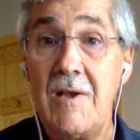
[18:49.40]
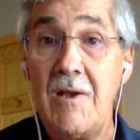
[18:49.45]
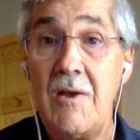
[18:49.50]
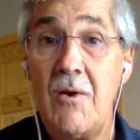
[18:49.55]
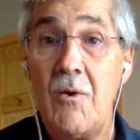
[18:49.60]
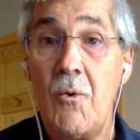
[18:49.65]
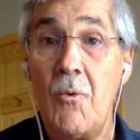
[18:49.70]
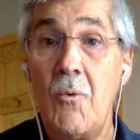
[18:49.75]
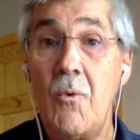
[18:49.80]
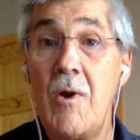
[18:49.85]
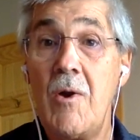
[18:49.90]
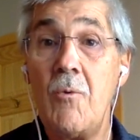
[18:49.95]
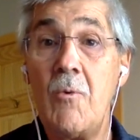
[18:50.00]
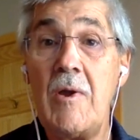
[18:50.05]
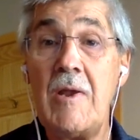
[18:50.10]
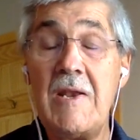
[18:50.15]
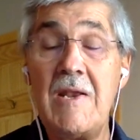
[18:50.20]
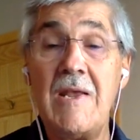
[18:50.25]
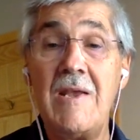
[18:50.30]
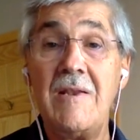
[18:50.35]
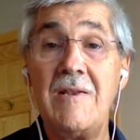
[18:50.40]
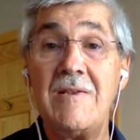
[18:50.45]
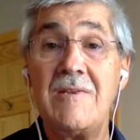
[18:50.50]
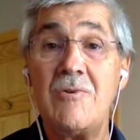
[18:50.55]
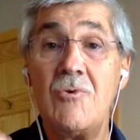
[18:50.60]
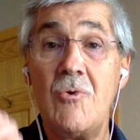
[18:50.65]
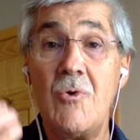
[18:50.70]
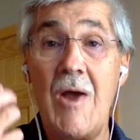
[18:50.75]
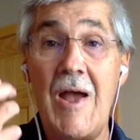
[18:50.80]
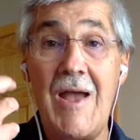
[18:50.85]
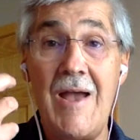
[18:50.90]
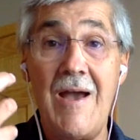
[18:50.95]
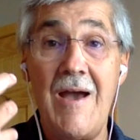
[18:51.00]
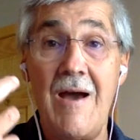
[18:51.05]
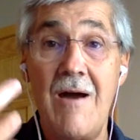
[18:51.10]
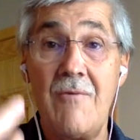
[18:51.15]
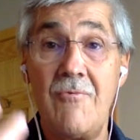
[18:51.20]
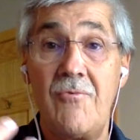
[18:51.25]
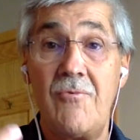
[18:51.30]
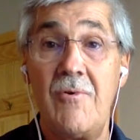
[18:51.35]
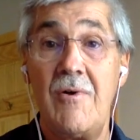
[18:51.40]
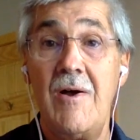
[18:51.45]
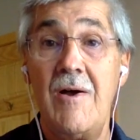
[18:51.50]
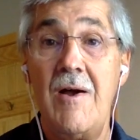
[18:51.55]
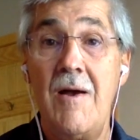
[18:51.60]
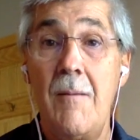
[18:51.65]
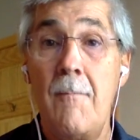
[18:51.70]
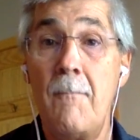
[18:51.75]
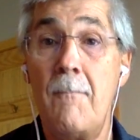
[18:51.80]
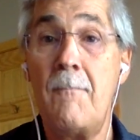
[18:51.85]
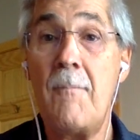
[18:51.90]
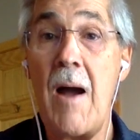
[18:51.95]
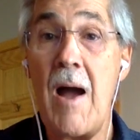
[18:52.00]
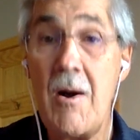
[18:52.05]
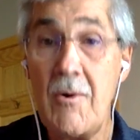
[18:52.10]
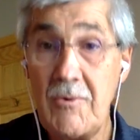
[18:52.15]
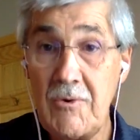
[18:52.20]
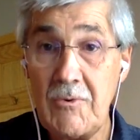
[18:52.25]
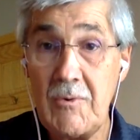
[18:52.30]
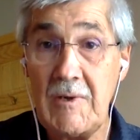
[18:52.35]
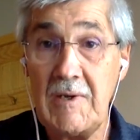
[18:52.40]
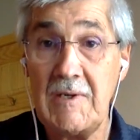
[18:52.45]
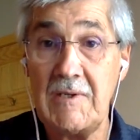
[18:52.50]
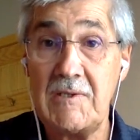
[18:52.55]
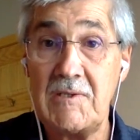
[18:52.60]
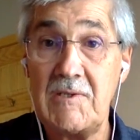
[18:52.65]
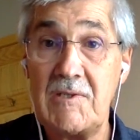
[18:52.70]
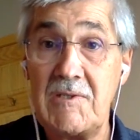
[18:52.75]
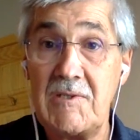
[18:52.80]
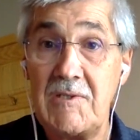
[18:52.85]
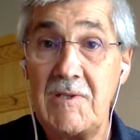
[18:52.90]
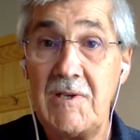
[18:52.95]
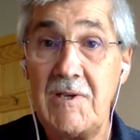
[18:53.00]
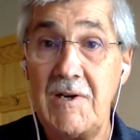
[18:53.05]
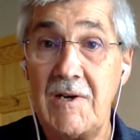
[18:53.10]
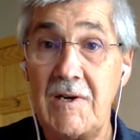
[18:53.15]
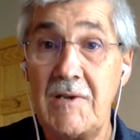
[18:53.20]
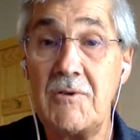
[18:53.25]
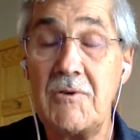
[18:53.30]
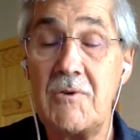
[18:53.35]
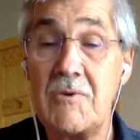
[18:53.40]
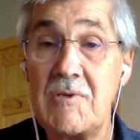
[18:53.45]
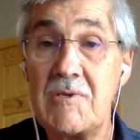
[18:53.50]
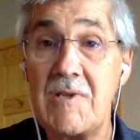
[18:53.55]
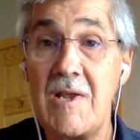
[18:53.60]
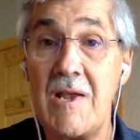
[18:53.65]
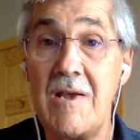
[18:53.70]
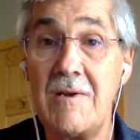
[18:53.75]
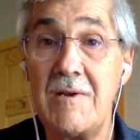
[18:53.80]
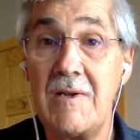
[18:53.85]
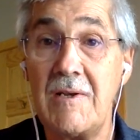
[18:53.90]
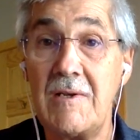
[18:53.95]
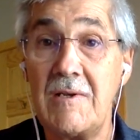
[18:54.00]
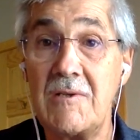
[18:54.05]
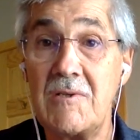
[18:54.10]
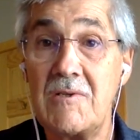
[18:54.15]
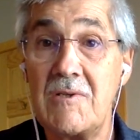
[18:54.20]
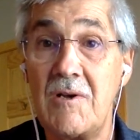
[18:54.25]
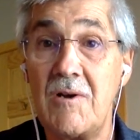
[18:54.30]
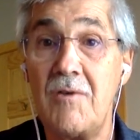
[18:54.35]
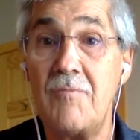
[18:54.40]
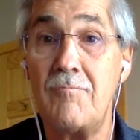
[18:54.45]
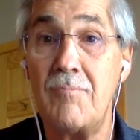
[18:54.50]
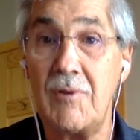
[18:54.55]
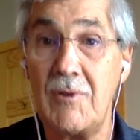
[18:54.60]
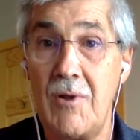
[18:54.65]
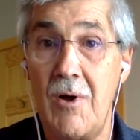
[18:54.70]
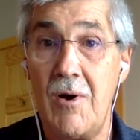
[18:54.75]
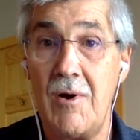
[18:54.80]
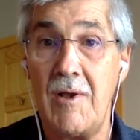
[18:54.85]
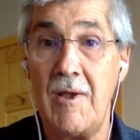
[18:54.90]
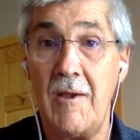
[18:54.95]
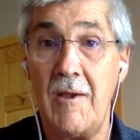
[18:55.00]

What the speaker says: where we need to have boundaryless understandings of belonging,